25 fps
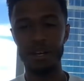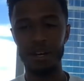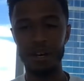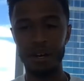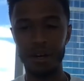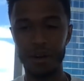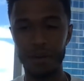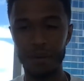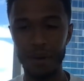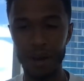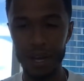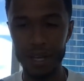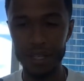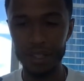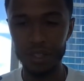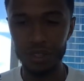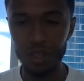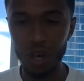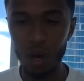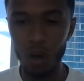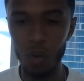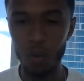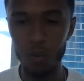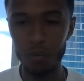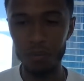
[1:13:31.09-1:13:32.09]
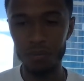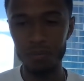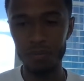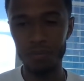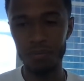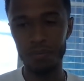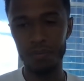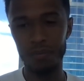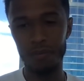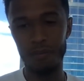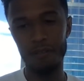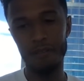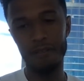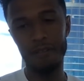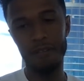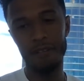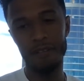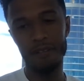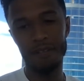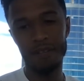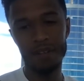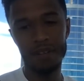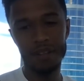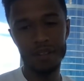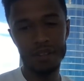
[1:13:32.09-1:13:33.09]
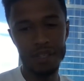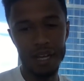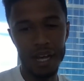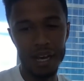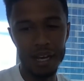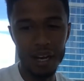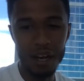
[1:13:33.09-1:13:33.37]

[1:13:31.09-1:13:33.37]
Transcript: All right. So I